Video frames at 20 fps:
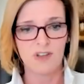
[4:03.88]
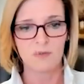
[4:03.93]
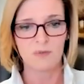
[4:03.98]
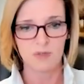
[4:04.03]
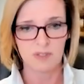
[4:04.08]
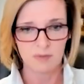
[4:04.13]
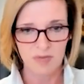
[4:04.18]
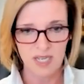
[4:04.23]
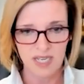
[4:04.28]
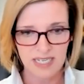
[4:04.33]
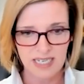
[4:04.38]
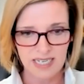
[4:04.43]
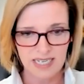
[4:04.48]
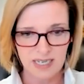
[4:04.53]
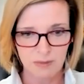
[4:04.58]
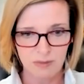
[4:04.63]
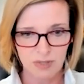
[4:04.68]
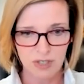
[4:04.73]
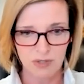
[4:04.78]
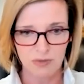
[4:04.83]
wife was making
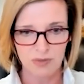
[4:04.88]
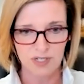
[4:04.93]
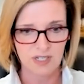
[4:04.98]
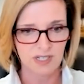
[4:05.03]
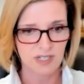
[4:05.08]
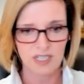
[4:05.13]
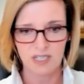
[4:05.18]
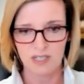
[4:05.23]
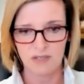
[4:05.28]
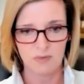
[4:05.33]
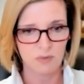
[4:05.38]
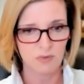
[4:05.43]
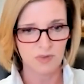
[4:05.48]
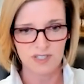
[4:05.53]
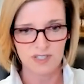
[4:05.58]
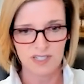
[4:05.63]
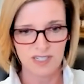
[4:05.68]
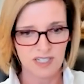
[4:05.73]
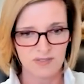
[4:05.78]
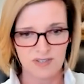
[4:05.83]
him do it. And he
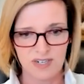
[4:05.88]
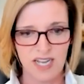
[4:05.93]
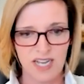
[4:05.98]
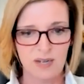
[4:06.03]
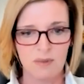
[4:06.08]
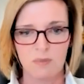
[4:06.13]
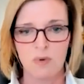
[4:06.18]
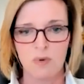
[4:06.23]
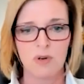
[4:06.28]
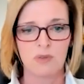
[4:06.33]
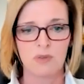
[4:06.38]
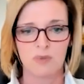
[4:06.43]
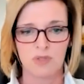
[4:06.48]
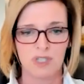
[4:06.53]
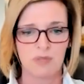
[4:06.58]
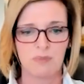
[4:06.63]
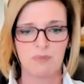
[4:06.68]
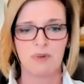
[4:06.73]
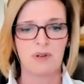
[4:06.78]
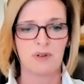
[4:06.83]
wasn't even on board
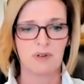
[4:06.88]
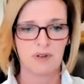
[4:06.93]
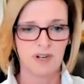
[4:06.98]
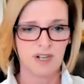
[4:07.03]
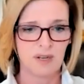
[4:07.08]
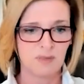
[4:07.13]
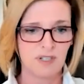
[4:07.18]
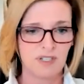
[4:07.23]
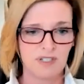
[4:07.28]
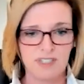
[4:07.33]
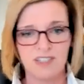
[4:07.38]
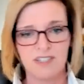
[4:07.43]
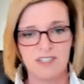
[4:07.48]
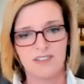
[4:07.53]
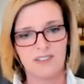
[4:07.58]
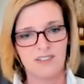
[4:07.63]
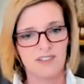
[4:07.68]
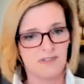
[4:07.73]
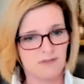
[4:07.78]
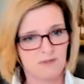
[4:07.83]
with the program
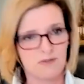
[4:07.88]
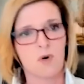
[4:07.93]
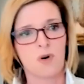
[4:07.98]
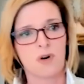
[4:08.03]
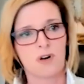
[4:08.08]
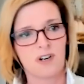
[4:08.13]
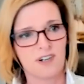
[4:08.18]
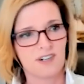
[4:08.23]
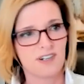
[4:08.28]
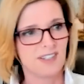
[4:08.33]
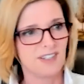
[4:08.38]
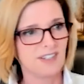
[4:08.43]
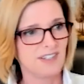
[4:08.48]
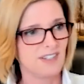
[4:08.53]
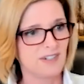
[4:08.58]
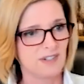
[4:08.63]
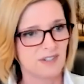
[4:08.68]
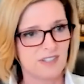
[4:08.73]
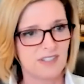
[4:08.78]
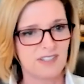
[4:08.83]
until 4
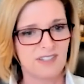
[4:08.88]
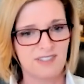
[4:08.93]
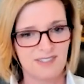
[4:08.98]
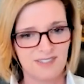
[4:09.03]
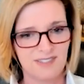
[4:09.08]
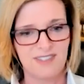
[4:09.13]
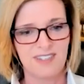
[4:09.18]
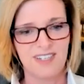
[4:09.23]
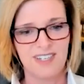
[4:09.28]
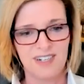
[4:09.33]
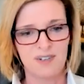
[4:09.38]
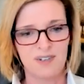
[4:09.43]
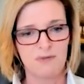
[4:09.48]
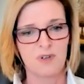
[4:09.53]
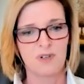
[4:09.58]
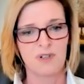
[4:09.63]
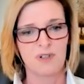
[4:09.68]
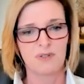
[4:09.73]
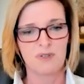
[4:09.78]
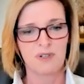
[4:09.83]
years and, you know,
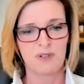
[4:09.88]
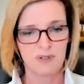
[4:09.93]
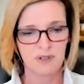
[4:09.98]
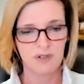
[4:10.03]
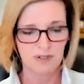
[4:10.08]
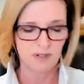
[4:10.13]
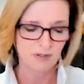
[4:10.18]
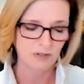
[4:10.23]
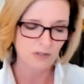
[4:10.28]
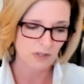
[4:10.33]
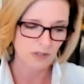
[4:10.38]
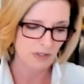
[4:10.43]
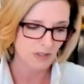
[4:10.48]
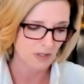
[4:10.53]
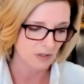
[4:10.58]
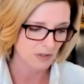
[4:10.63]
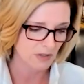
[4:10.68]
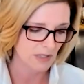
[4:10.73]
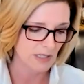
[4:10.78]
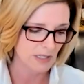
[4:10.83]
4 3/4
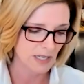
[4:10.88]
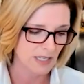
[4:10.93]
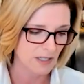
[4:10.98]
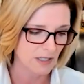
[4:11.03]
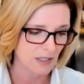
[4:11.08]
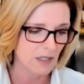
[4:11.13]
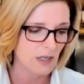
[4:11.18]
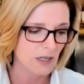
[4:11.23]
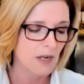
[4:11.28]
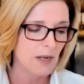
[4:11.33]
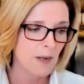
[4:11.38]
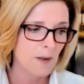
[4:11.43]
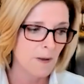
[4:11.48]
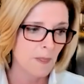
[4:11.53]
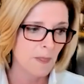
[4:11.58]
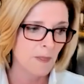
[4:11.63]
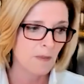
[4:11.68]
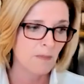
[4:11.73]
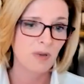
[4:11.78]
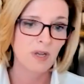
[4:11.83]
years later.
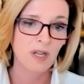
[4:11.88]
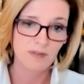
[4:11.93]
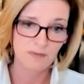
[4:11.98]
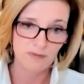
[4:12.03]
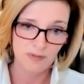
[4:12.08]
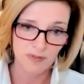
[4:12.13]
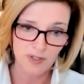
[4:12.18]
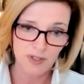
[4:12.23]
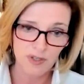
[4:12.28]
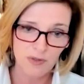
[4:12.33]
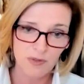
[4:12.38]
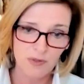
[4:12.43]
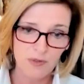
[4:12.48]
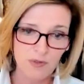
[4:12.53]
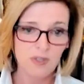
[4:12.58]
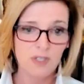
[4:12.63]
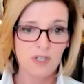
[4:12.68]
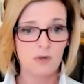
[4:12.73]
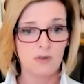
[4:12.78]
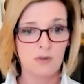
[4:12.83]
But, and for you,
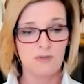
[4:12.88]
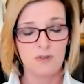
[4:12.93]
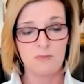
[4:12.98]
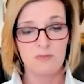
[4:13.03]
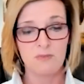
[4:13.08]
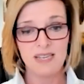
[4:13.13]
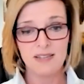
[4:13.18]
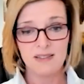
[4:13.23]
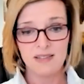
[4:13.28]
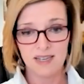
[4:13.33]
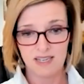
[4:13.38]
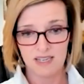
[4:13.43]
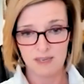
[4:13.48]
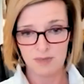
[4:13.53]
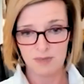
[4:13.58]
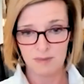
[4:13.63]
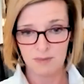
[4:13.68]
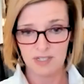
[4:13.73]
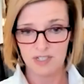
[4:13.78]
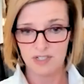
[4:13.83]
you know, if you made that
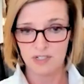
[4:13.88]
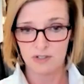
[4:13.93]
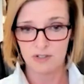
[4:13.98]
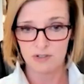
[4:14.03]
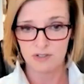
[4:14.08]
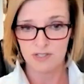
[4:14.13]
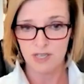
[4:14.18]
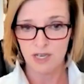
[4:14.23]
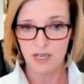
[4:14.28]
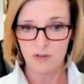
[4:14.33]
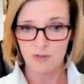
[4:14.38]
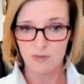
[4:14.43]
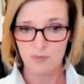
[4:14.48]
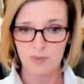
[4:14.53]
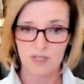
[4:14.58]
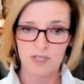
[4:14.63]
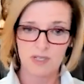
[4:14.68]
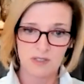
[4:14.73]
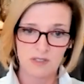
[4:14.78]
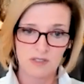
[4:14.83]
commitment to yourself,
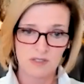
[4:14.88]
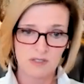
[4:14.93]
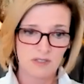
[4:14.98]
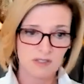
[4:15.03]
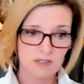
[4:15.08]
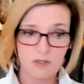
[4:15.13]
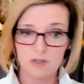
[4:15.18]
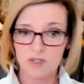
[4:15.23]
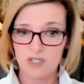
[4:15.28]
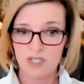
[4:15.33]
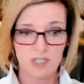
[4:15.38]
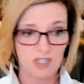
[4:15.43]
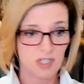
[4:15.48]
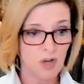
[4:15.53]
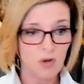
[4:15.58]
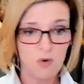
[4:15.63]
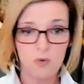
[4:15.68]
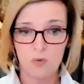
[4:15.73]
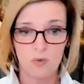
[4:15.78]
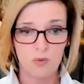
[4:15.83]
but it's, you didn't
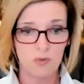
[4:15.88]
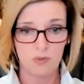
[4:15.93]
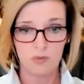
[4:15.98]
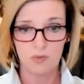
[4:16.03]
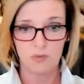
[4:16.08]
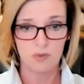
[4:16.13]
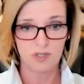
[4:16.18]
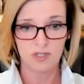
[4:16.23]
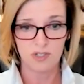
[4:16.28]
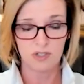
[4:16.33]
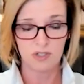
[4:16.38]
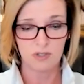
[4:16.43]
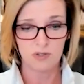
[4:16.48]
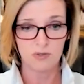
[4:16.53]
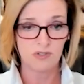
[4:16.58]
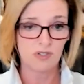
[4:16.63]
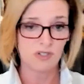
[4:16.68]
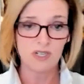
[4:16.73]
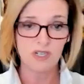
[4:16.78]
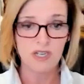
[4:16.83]
know what to
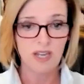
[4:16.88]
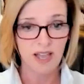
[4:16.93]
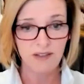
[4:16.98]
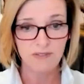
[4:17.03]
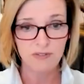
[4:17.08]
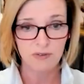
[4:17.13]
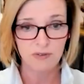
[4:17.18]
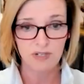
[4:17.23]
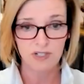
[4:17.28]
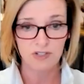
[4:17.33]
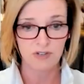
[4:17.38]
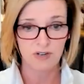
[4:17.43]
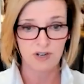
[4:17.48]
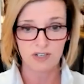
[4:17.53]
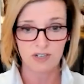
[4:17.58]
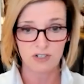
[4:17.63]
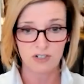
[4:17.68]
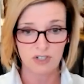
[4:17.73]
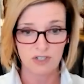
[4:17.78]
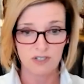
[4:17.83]
do and you didn't have the right
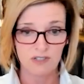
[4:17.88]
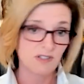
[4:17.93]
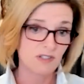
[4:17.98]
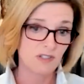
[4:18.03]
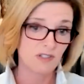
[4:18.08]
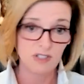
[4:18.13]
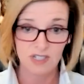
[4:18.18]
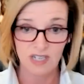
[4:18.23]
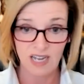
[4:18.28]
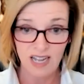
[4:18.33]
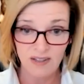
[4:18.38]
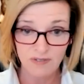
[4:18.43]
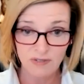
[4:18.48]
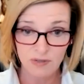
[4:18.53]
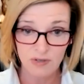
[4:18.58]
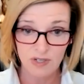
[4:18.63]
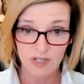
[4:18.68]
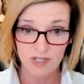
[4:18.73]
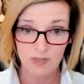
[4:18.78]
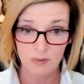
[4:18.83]
strategies and you didn't have
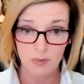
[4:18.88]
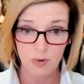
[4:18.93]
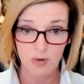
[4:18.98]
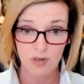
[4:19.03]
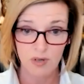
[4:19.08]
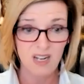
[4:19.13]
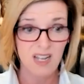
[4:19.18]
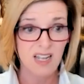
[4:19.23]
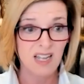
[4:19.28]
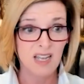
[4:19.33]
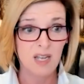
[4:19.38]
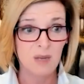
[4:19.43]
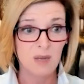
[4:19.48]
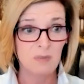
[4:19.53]
the right support,